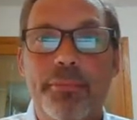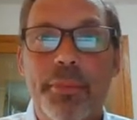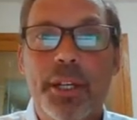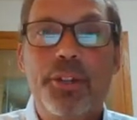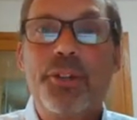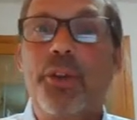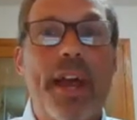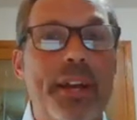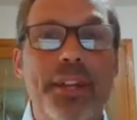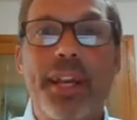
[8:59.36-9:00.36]
So
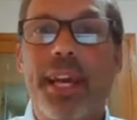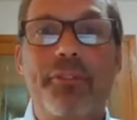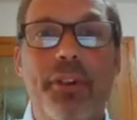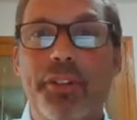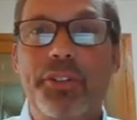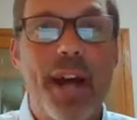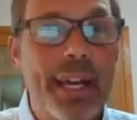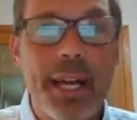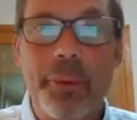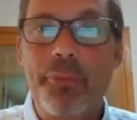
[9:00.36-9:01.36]
thanks again for
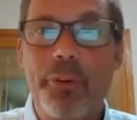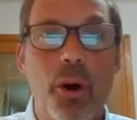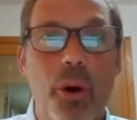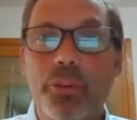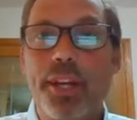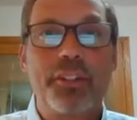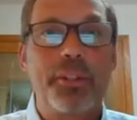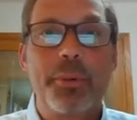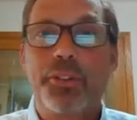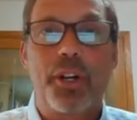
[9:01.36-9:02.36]
signing up for Old
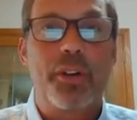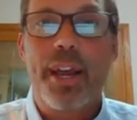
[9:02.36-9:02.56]
Testament Survey